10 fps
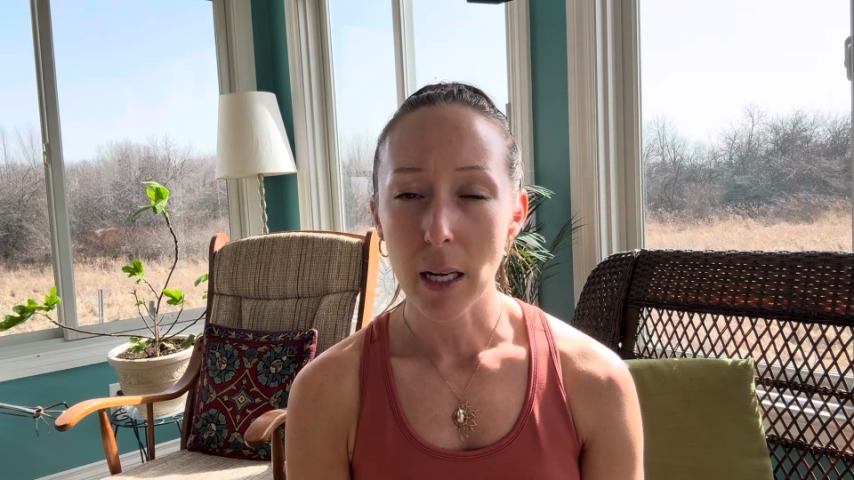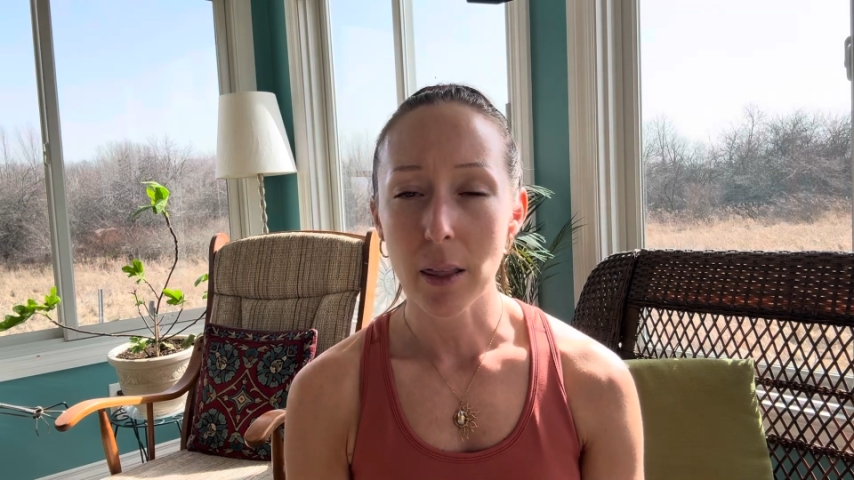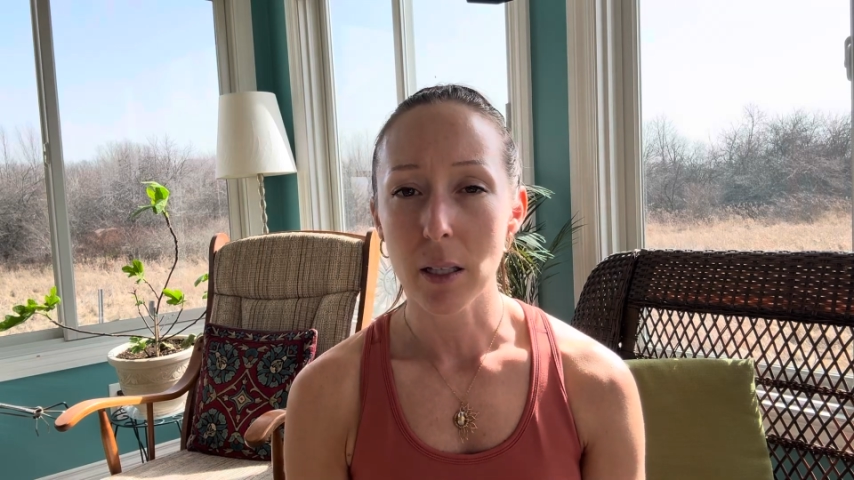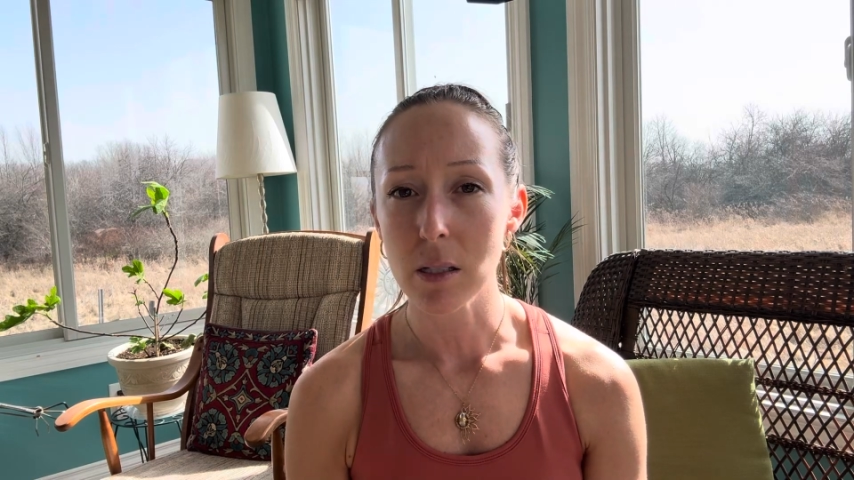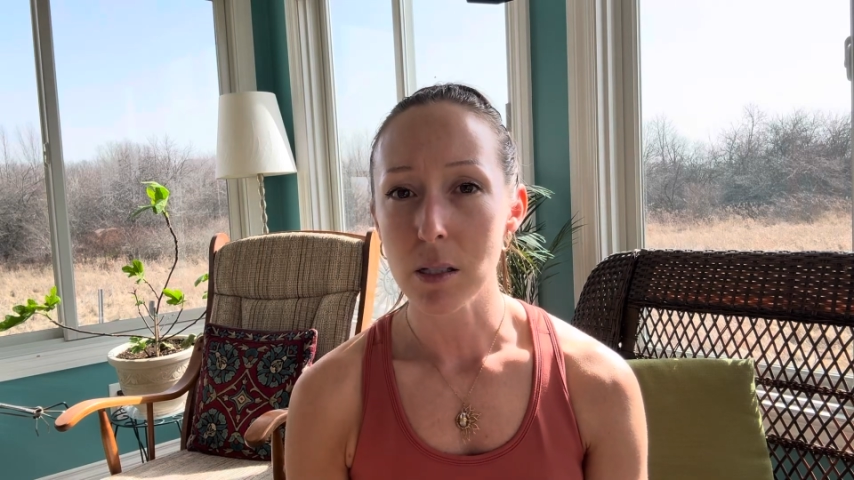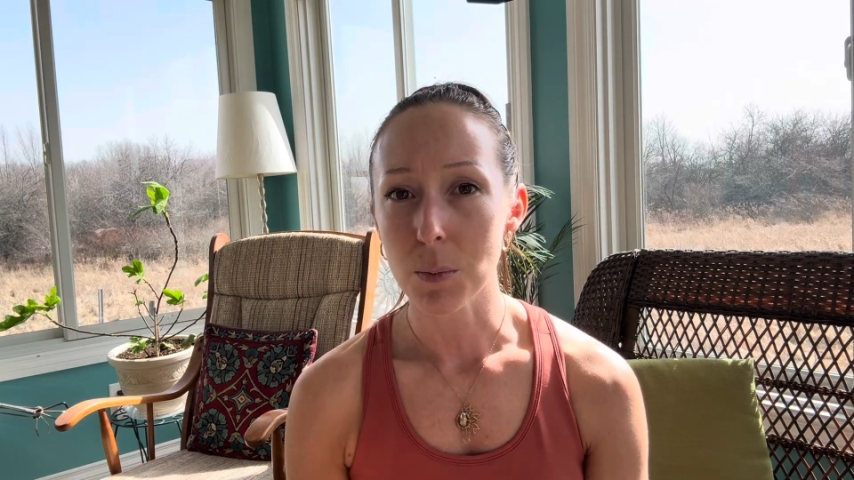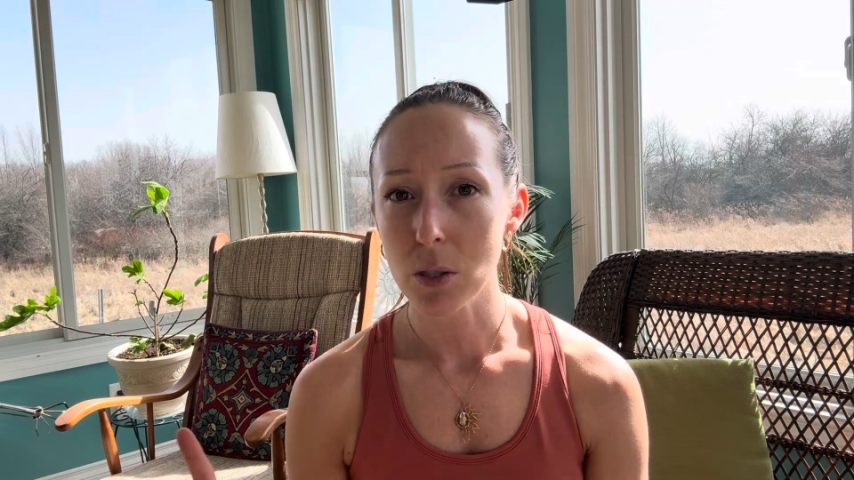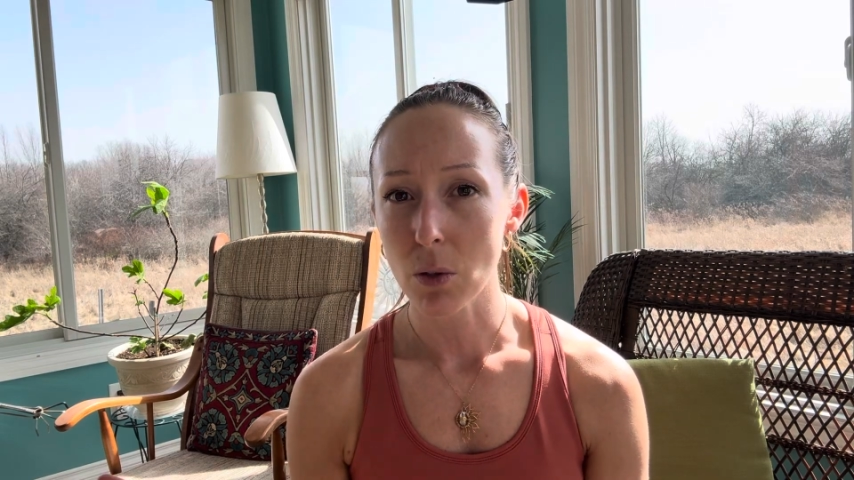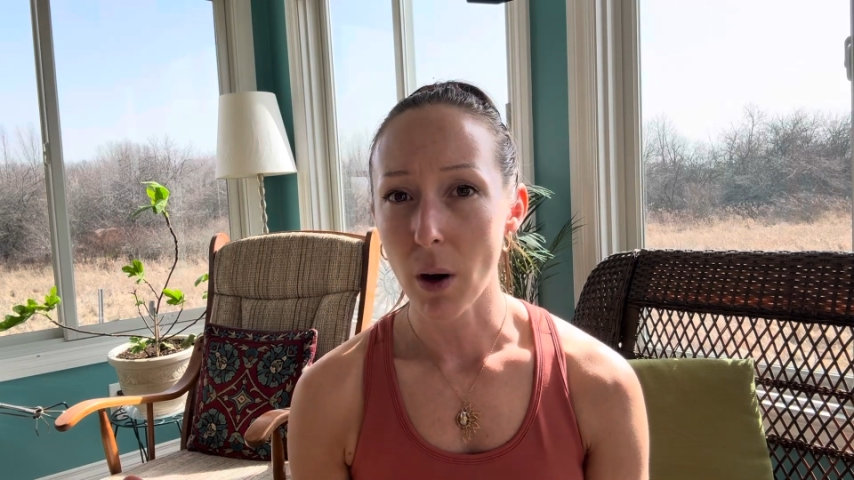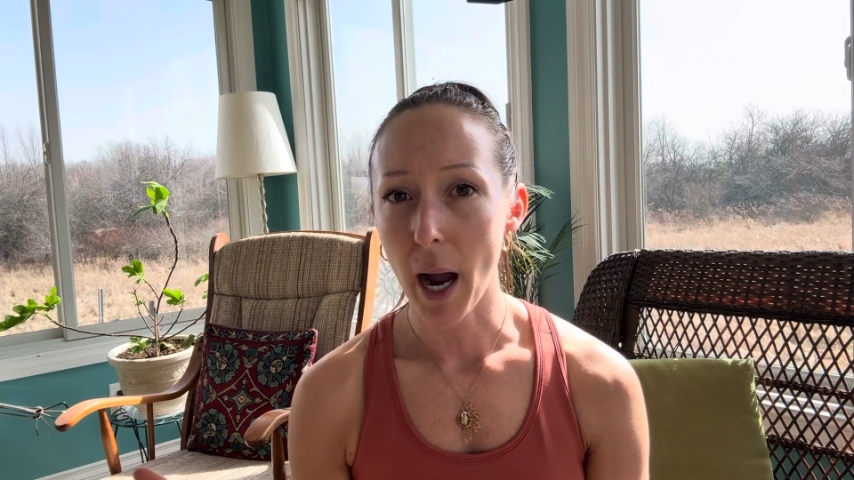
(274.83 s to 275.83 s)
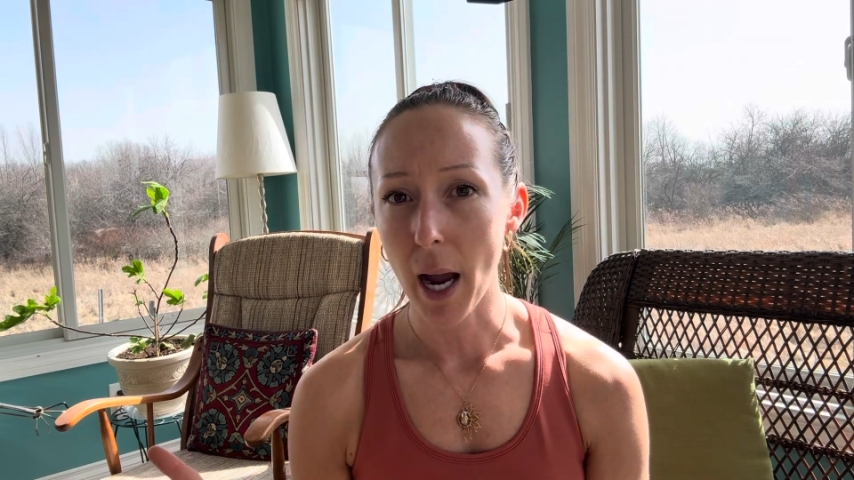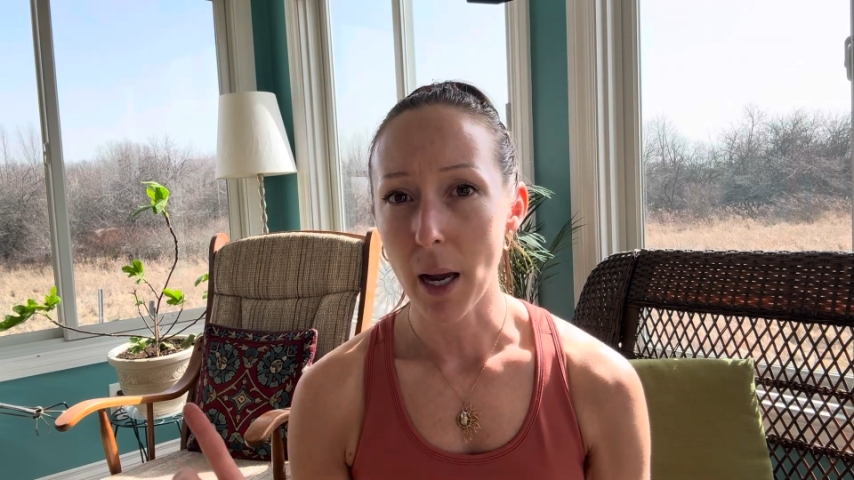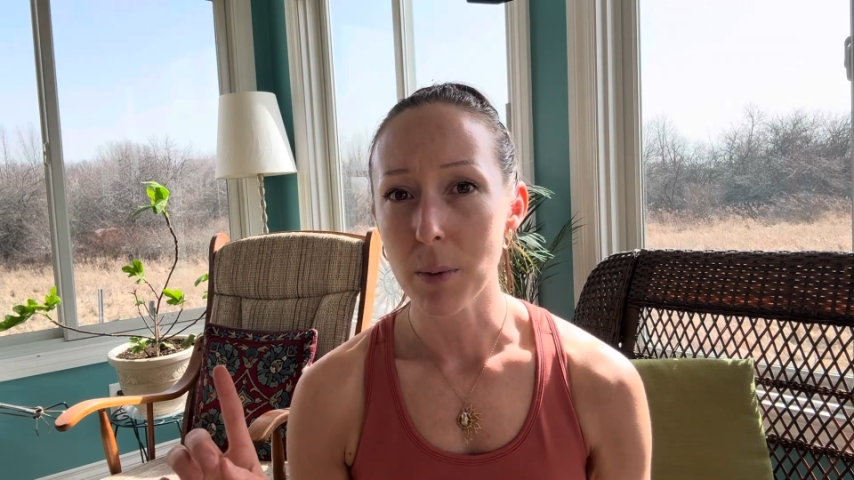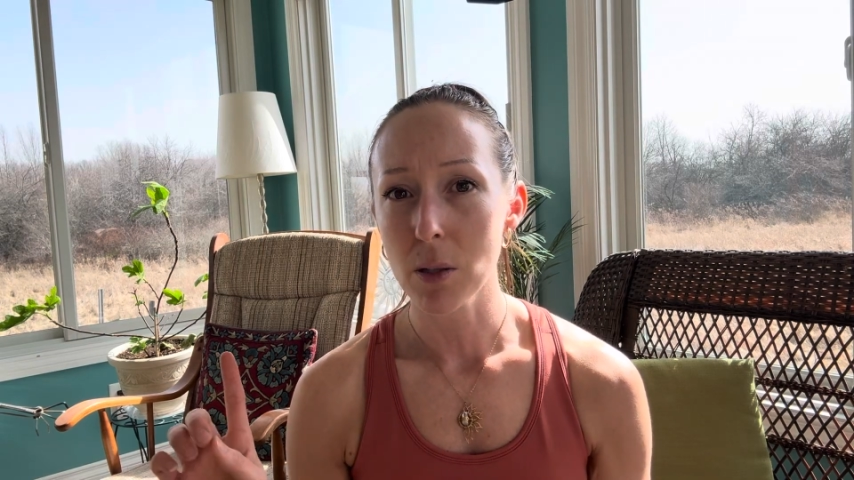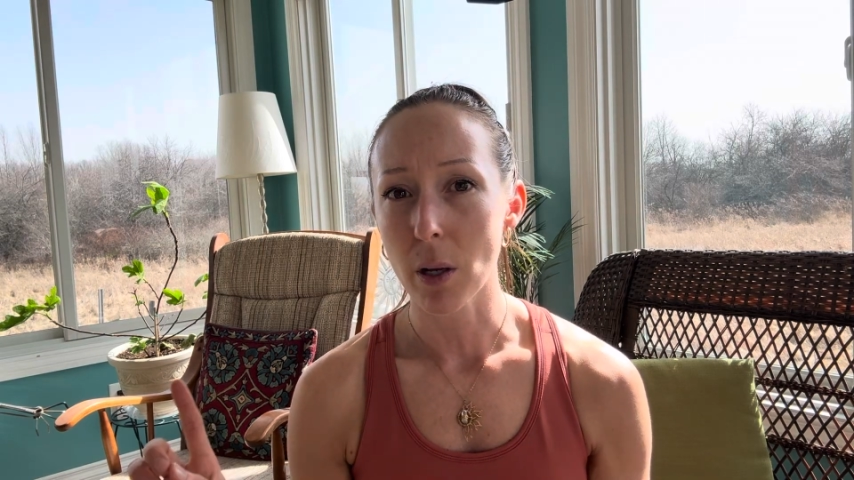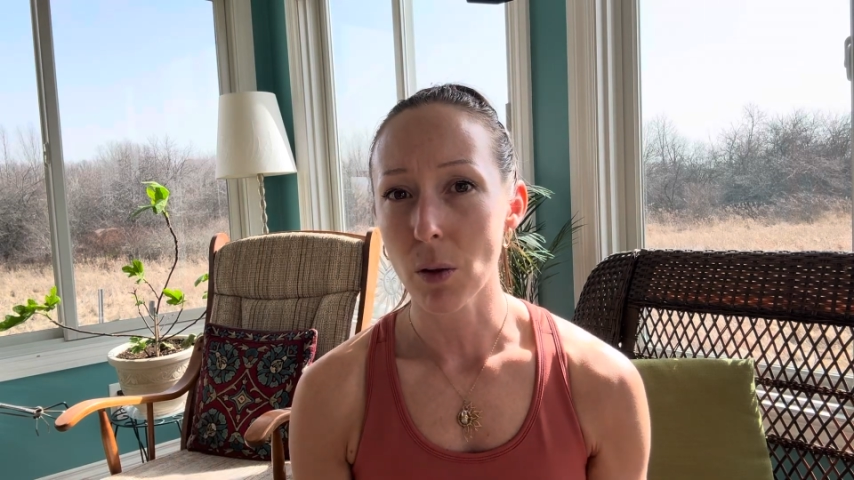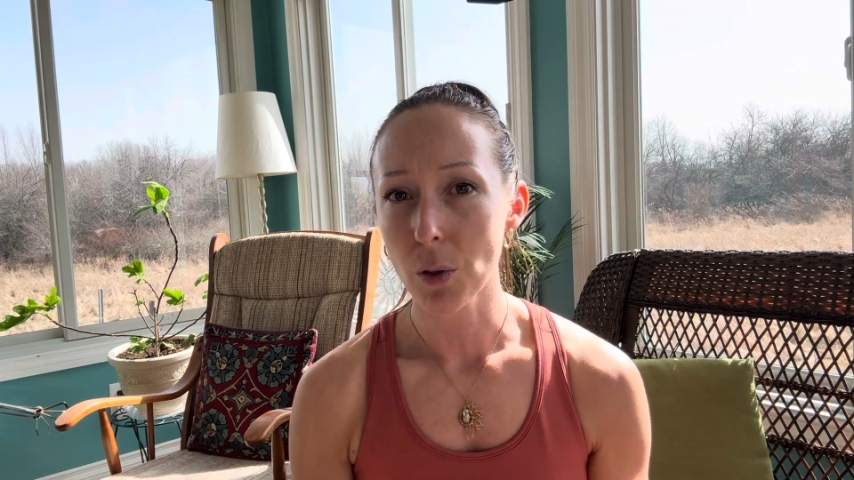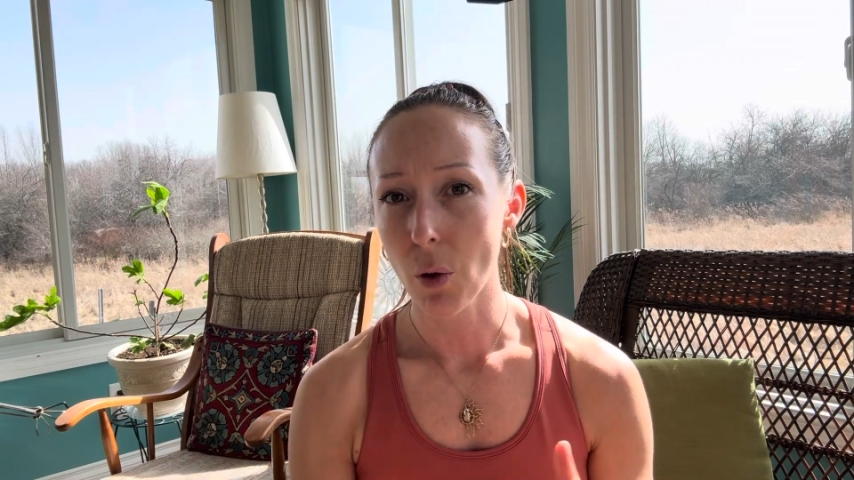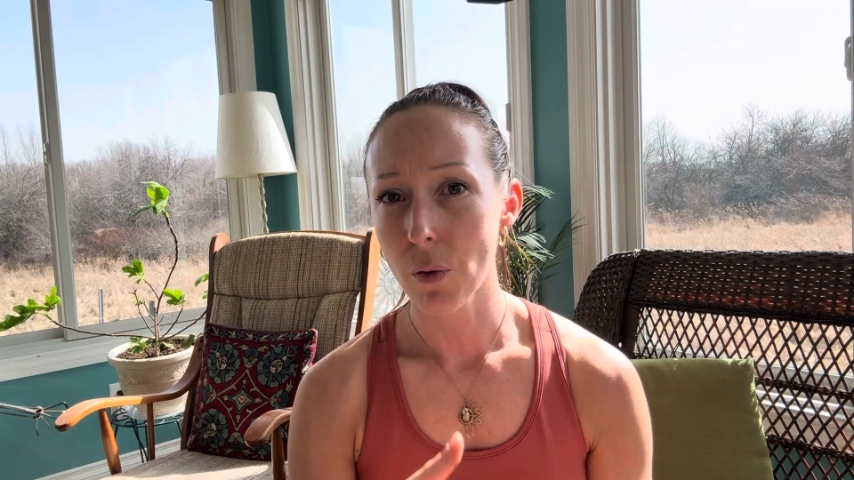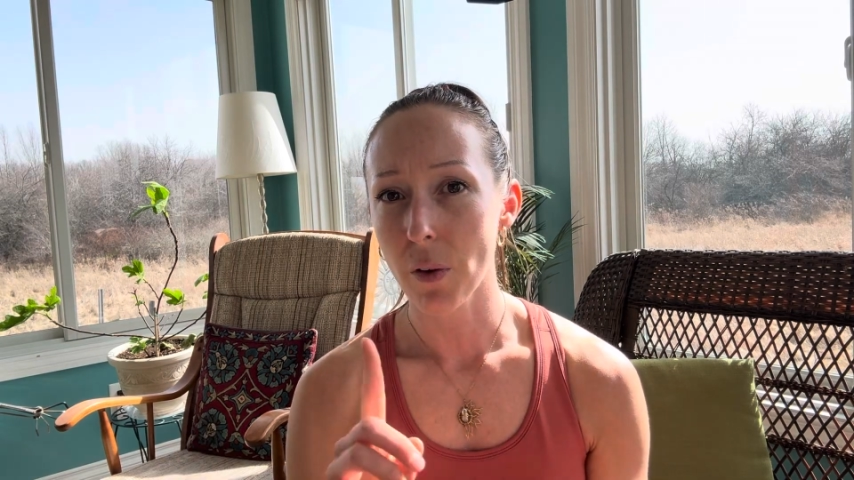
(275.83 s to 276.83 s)
and then subscribe so it'll
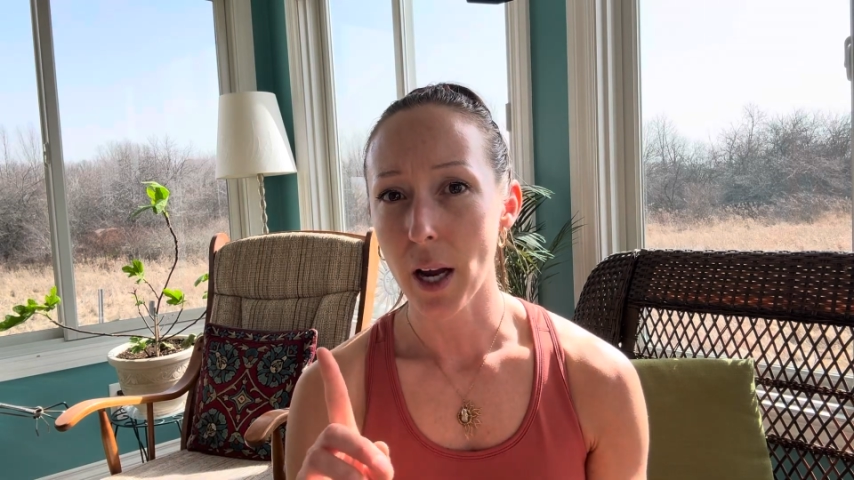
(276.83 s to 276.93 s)
notify